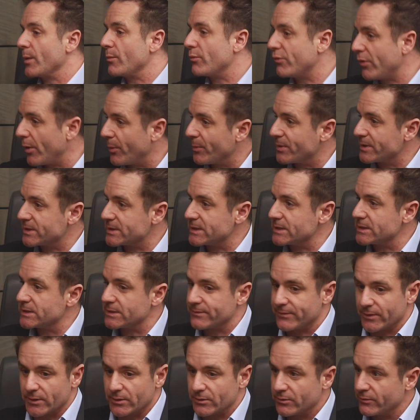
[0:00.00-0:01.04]

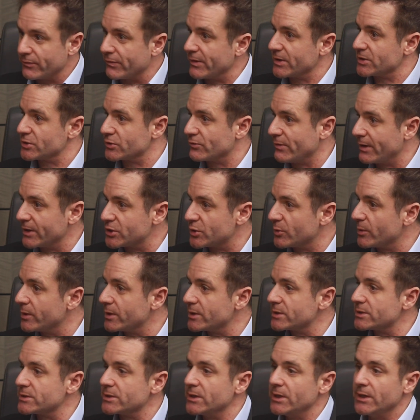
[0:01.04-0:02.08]
properties for fresh
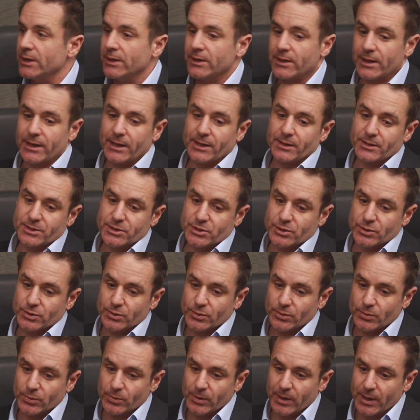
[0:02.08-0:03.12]
graduates
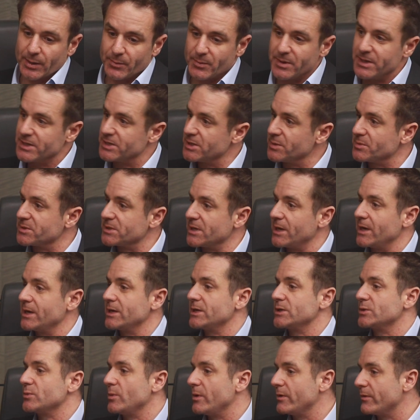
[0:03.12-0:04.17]
to
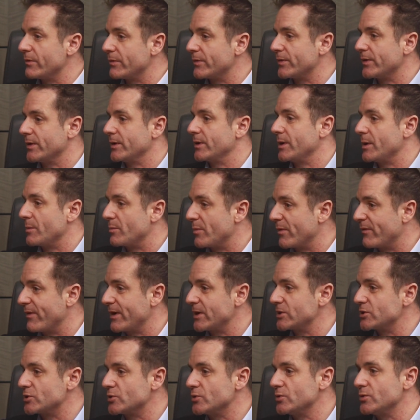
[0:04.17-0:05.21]
medium-sized one for
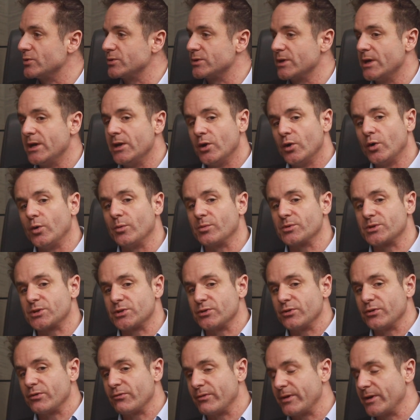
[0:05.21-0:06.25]
professionals, up
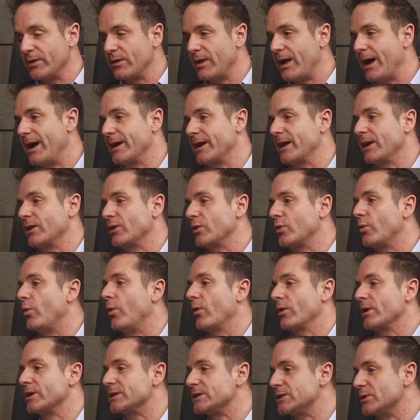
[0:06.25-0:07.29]
to the real high-end
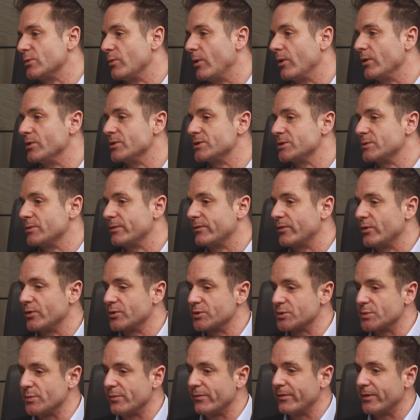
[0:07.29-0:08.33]
quality ones. We've got
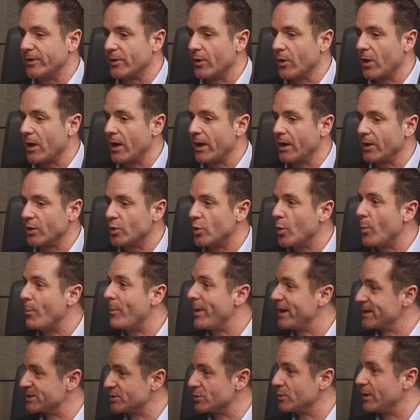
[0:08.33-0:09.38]
something online called
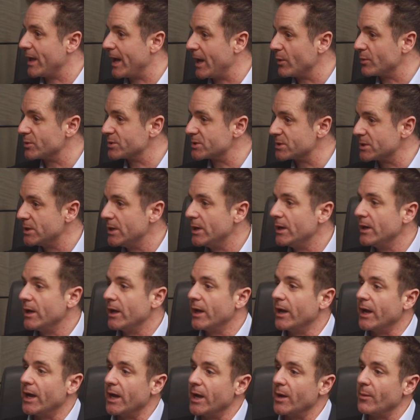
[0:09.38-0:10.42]
Basil House
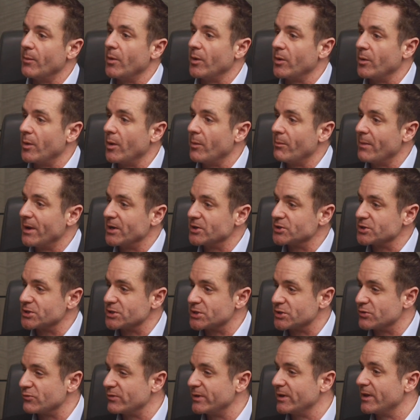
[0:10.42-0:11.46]
on
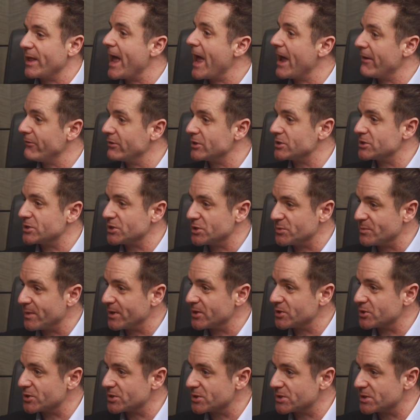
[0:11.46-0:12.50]
Manchester, real heritage
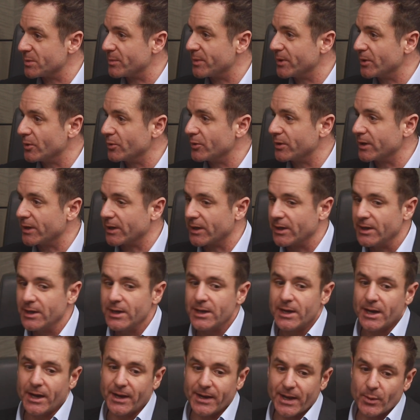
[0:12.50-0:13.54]
Manchester building,
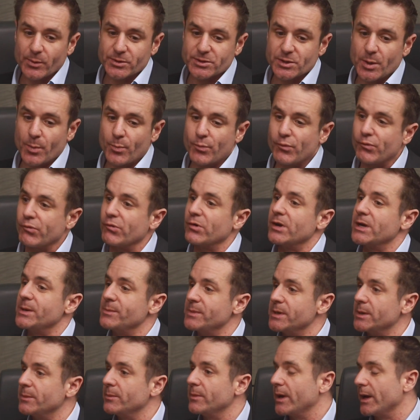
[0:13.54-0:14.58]
and that was our
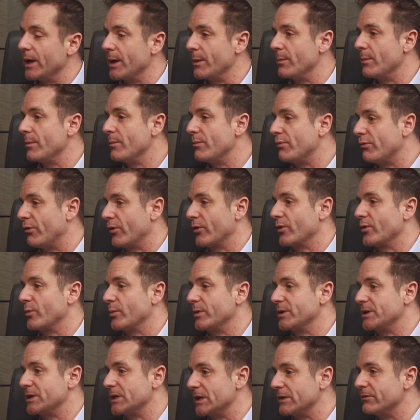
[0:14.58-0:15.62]
premium product
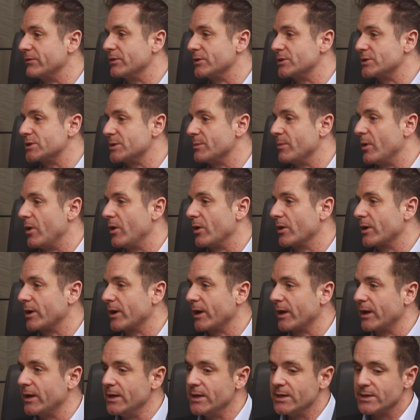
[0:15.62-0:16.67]
we delivered to
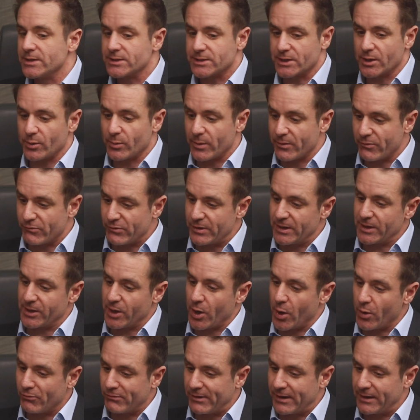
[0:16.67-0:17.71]
market. So we really
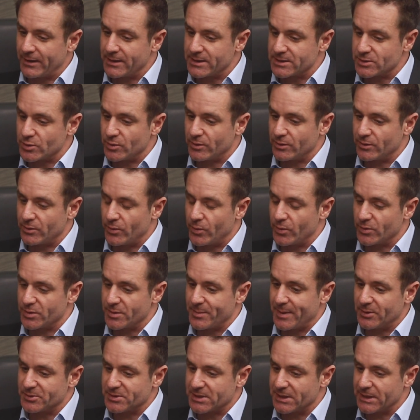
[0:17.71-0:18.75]
got it's all
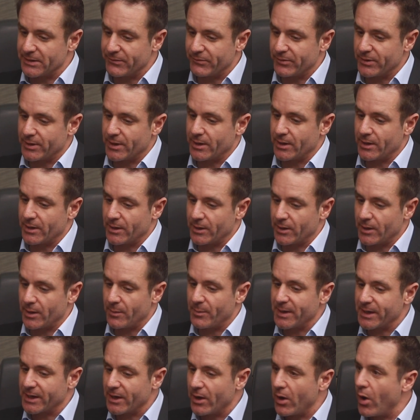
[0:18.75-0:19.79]
about delivering a
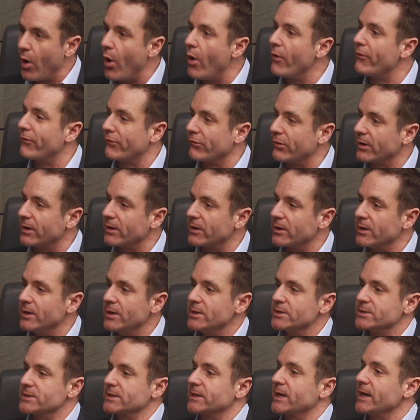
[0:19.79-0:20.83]
bigger offering
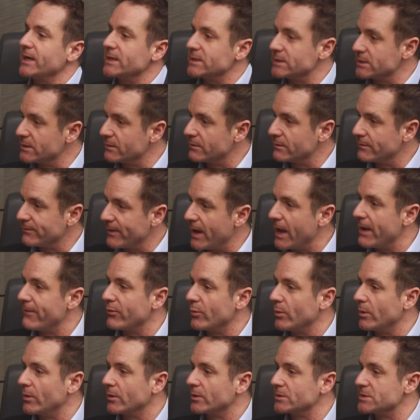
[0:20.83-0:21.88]
to cater for
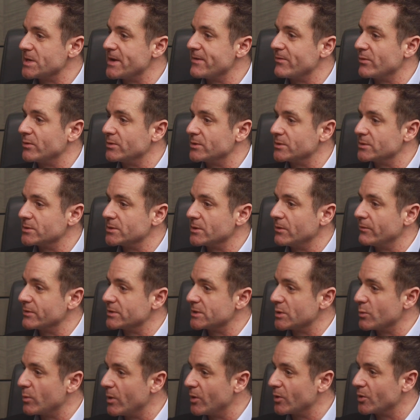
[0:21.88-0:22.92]
everyone, because everyone's
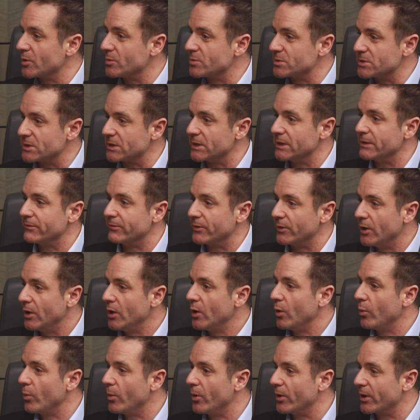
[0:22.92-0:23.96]
obviously welcome to live and
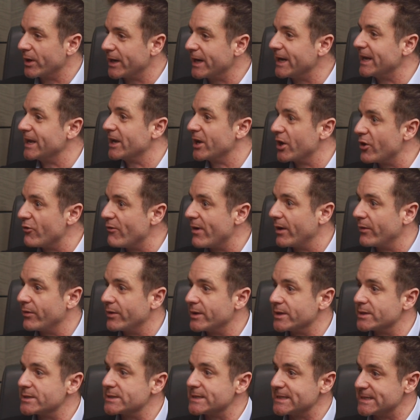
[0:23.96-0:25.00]
work in and around
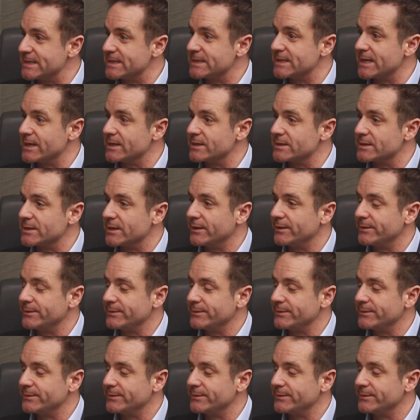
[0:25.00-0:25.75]
the city centre.